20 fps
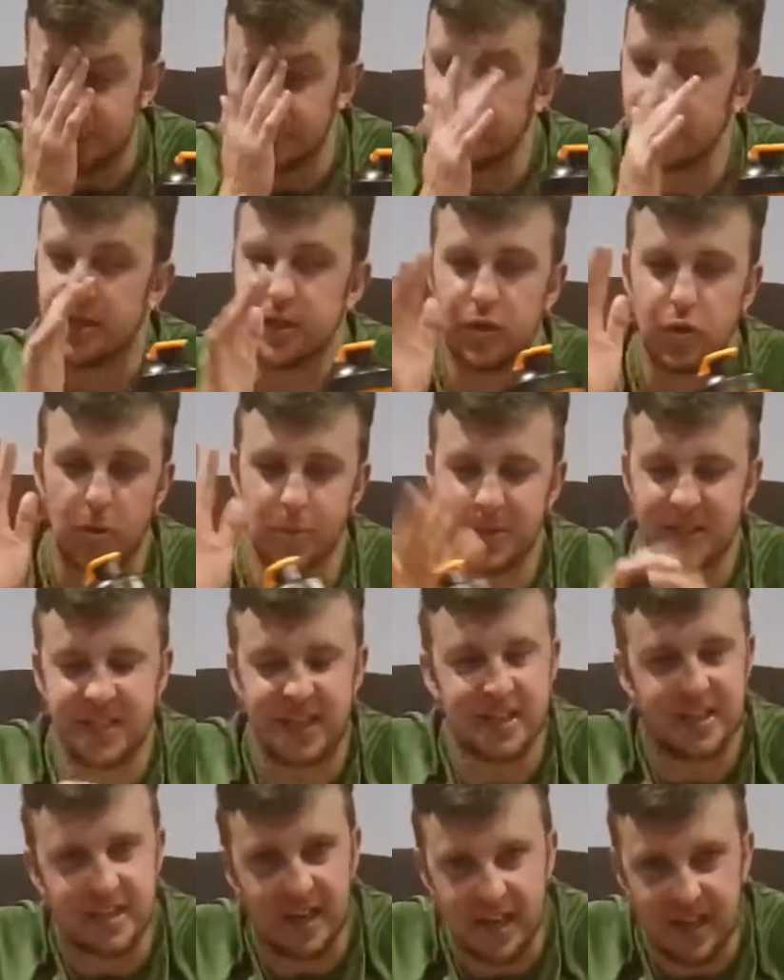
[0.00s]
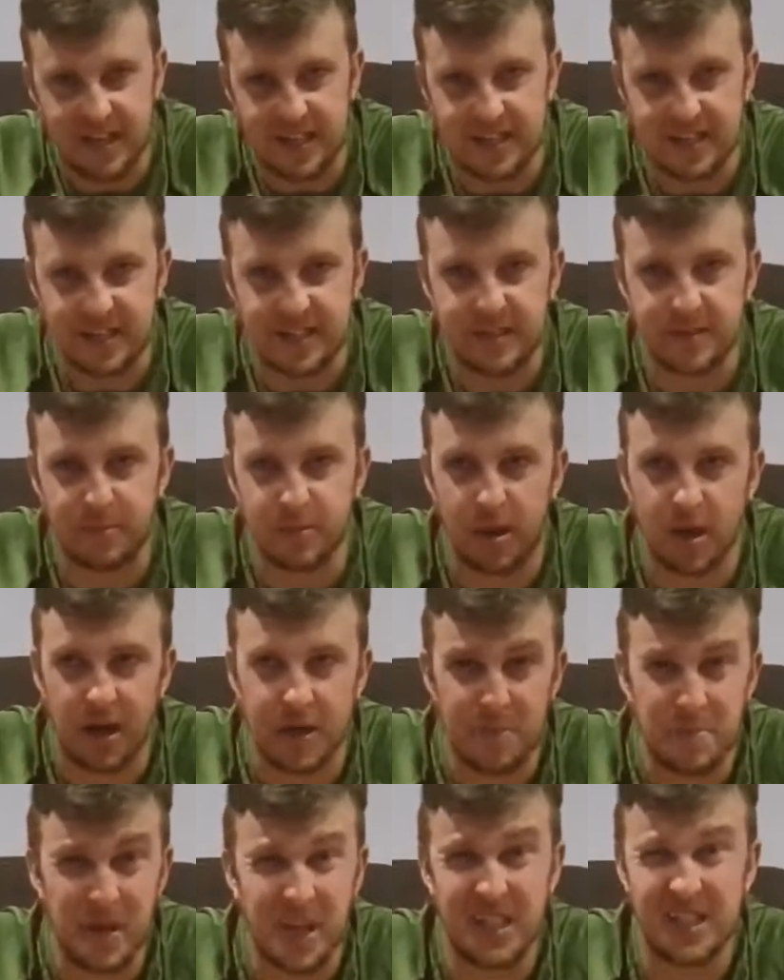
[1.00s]
This normally contains my
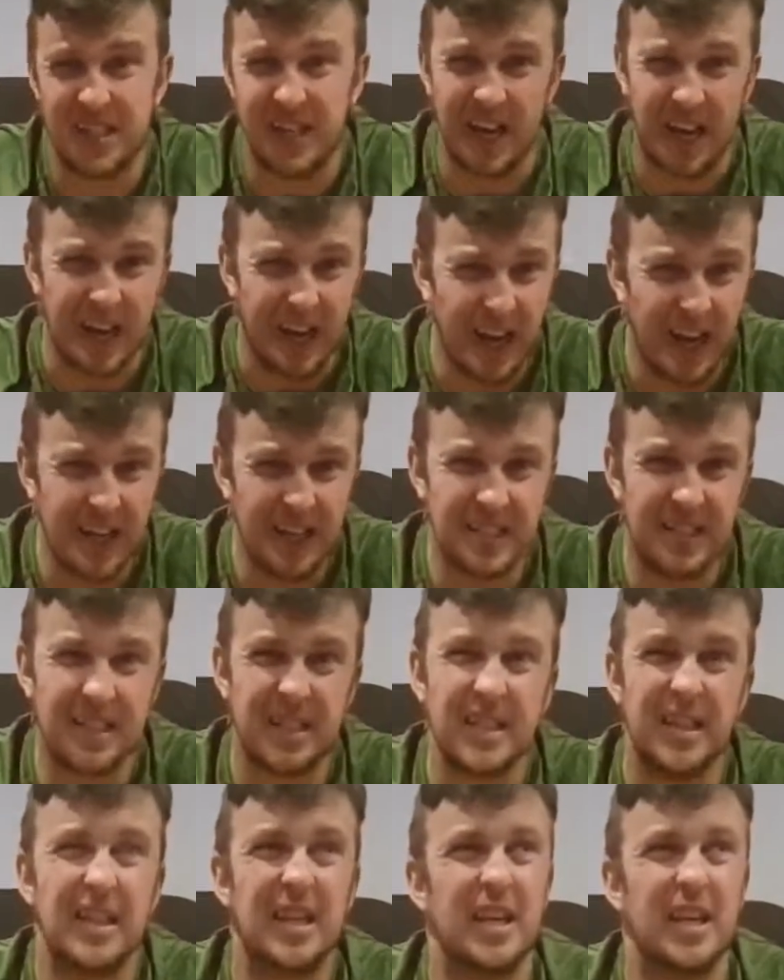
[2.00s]
BCAA'S.